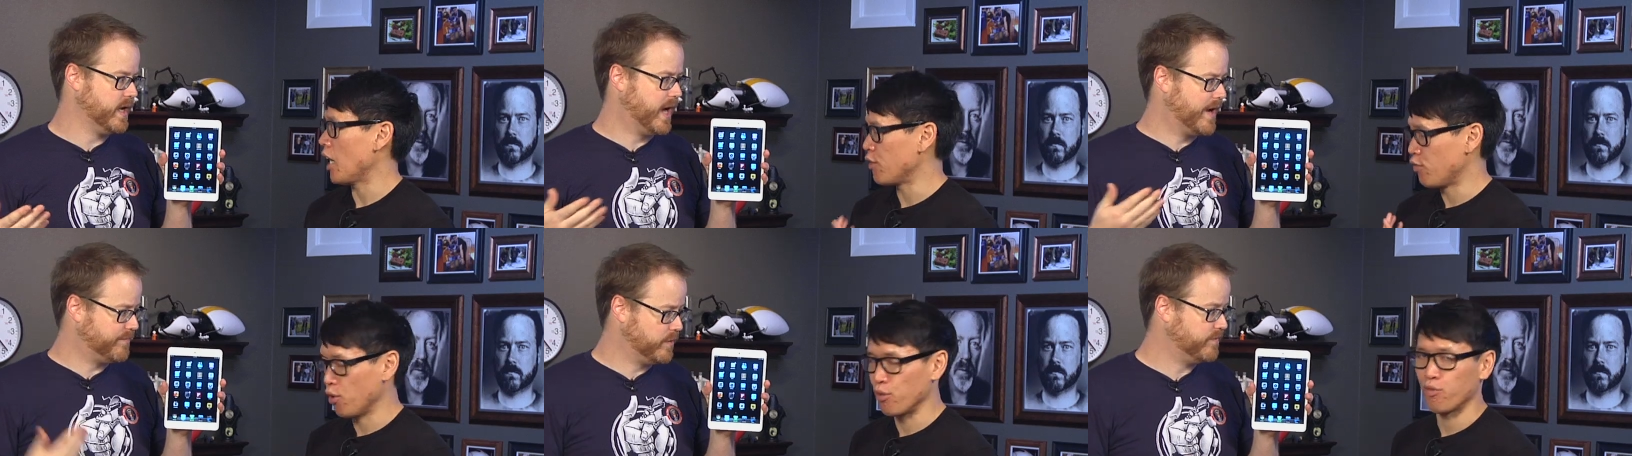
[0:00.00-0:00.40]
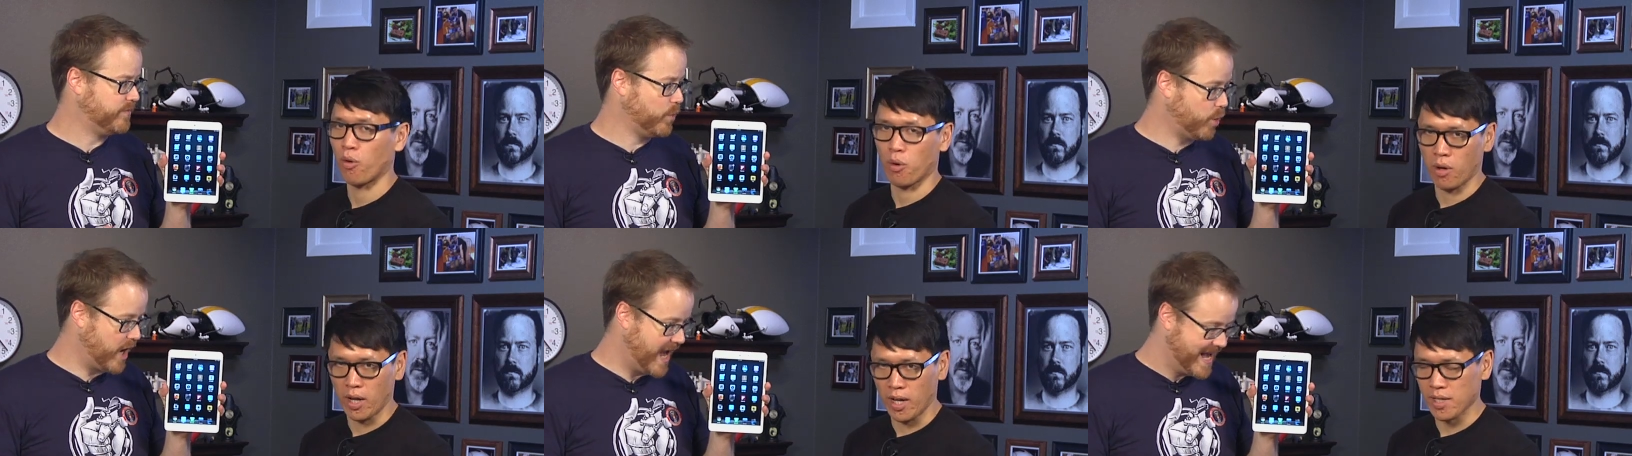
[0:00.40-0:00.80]
Speaker 1: iPhone, iPhone
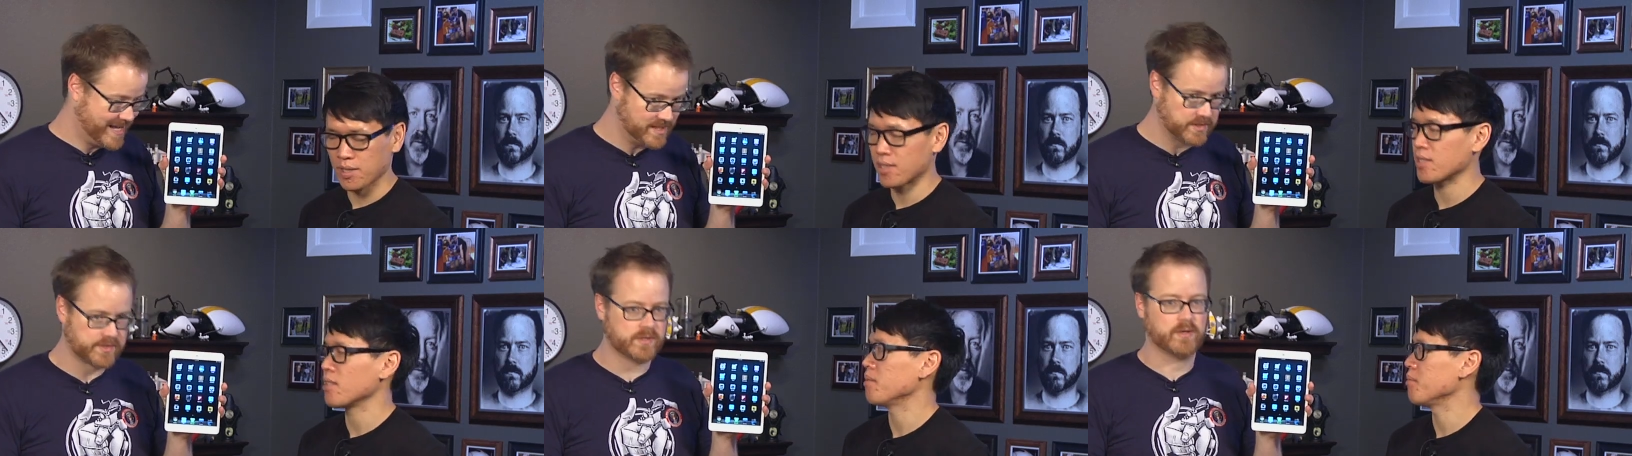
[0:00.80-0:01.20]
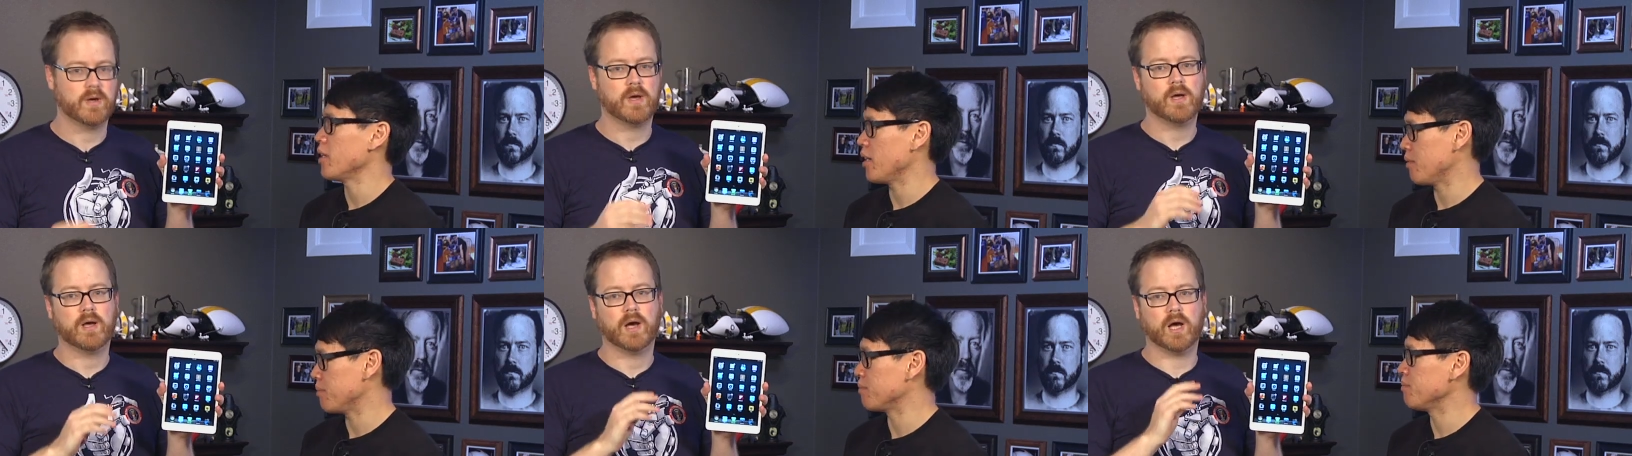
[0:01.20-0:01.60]
4S. 4S.
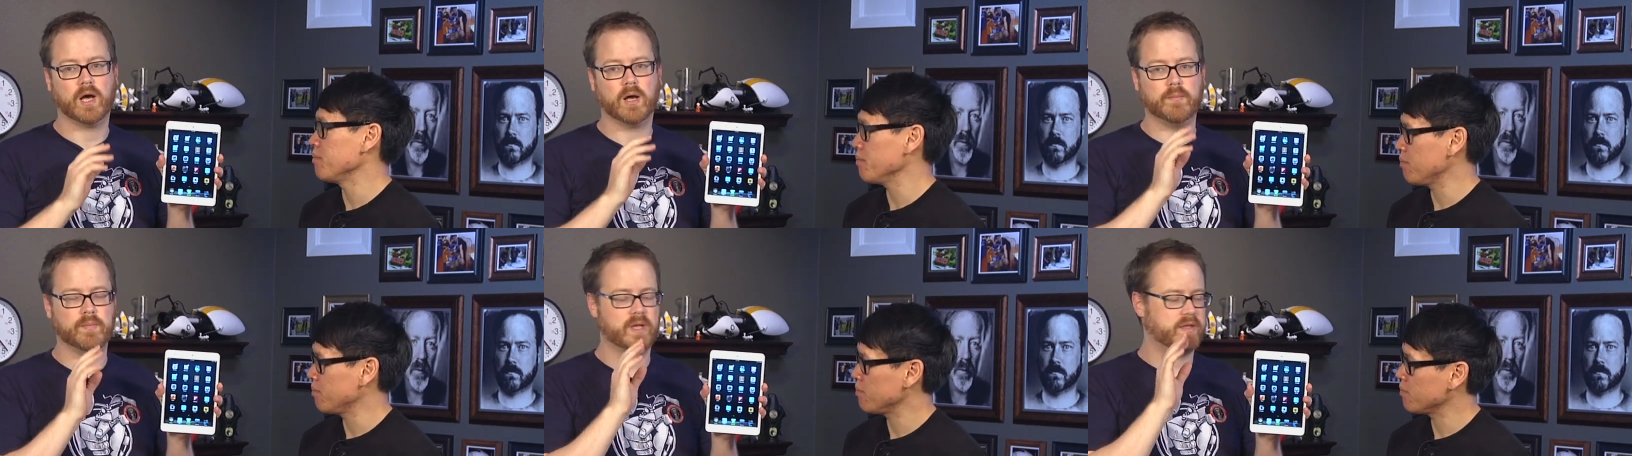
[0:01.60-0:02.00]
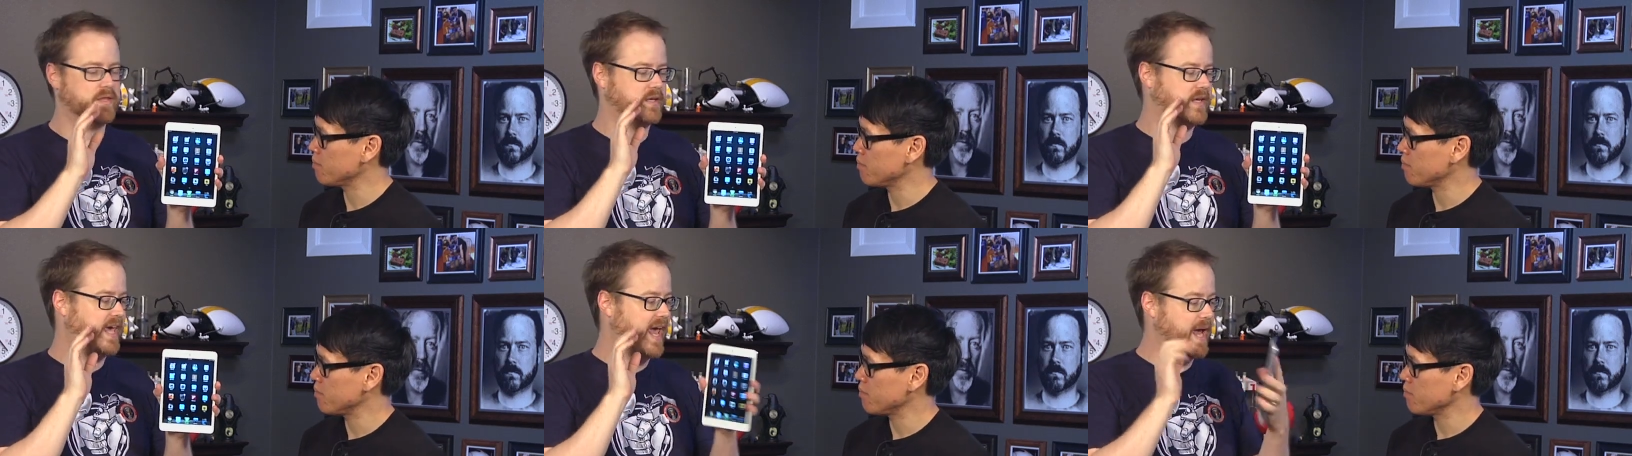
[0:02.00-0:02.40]
Mm -hmm.
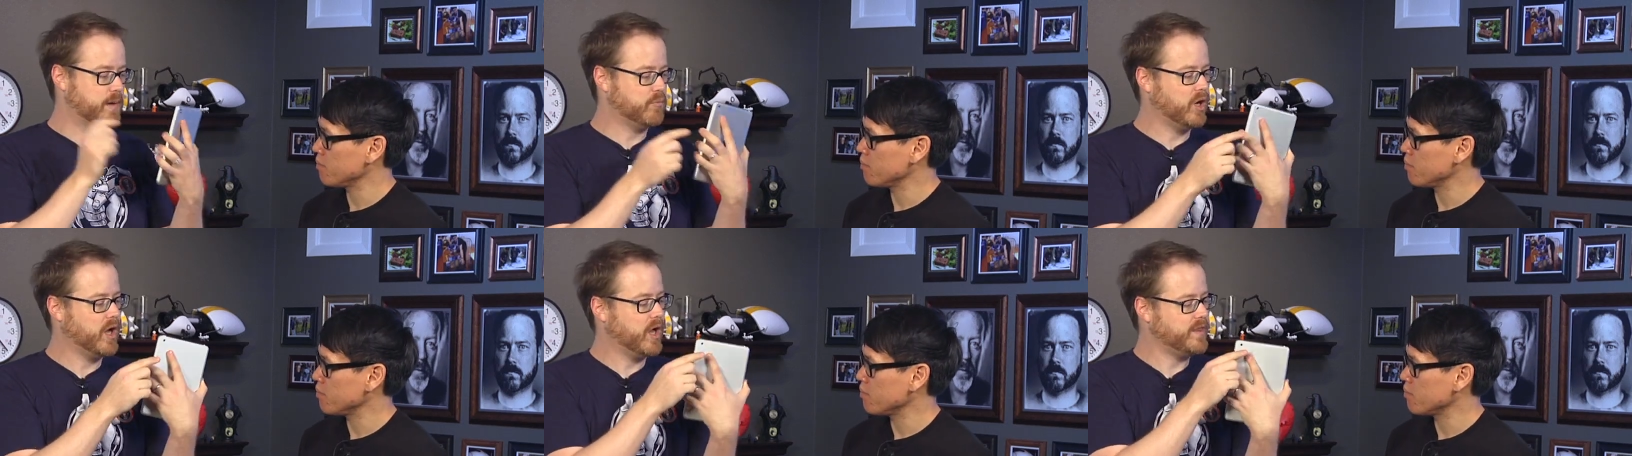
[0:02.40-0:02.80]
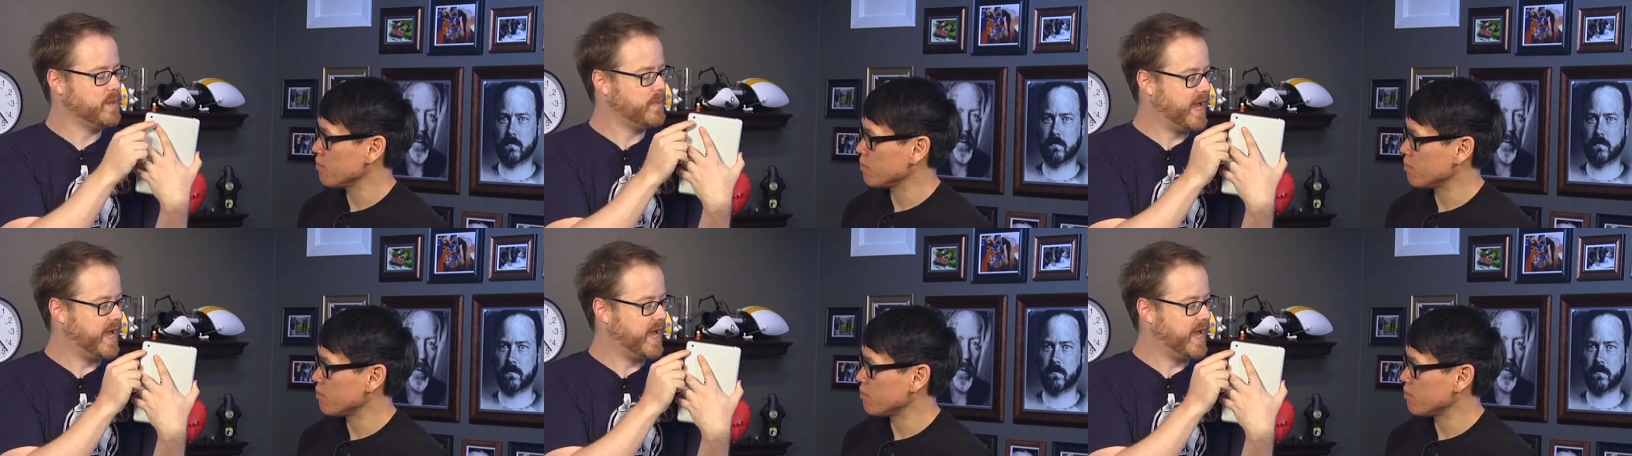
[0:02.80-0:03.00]
um, the camera on the